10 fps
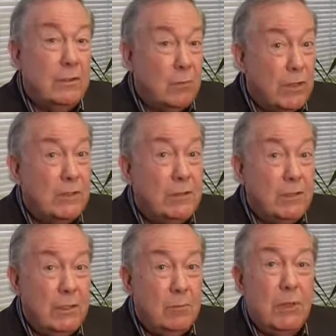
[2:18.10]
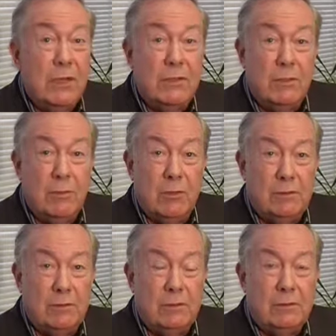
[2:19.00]
wasn't impossible?
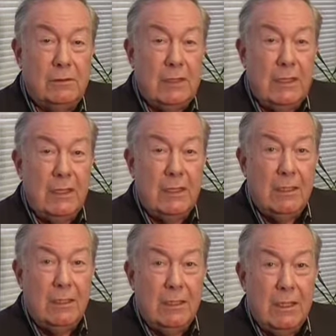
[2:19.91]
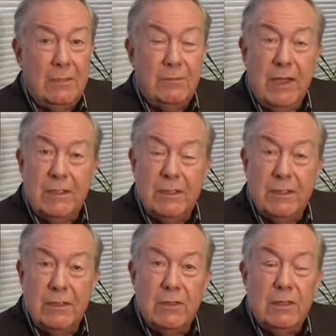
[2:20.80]
And the fact
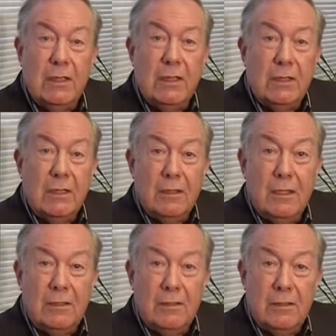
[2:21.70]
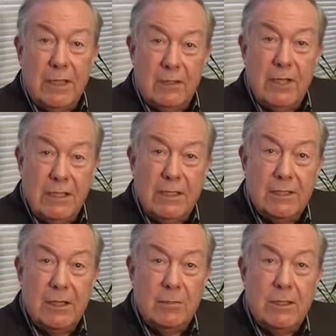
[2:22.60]
is that taking a
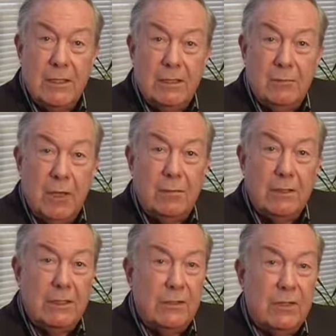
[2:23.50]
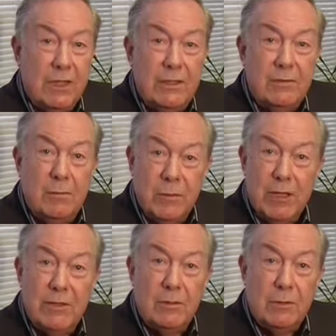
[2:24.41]
company public is kind of
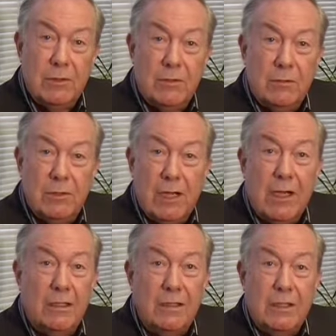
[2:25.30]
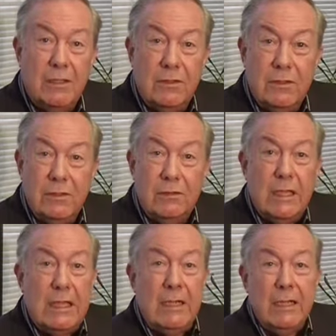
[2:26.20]
impossible. It's really a hard thing to do,
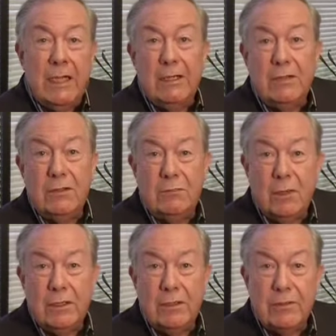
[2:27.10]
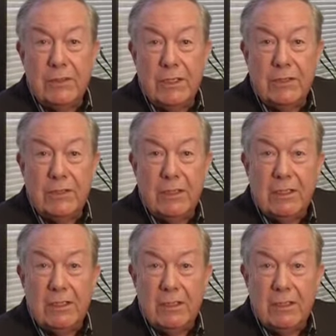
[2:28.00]
and it's one of those things that